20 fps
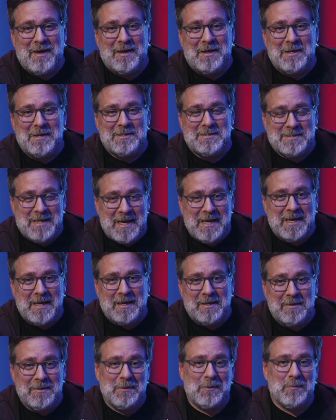is
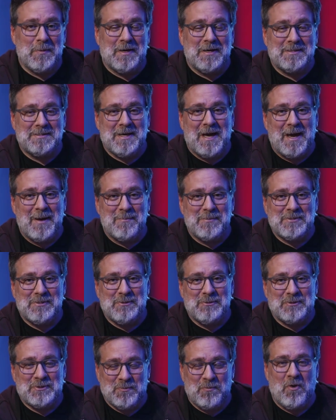taking a little bit of time
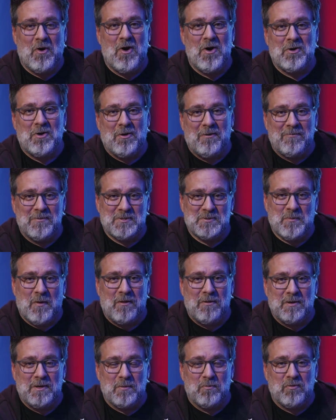to spawn all the
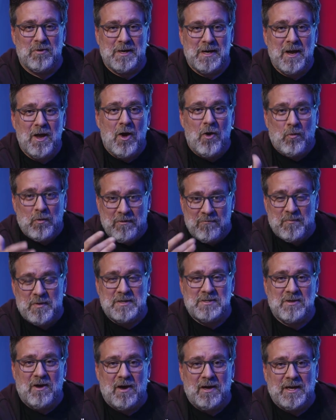spawn debris. We've
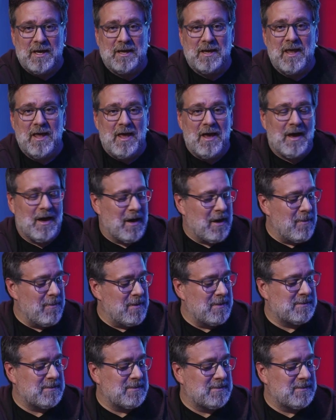been talking. This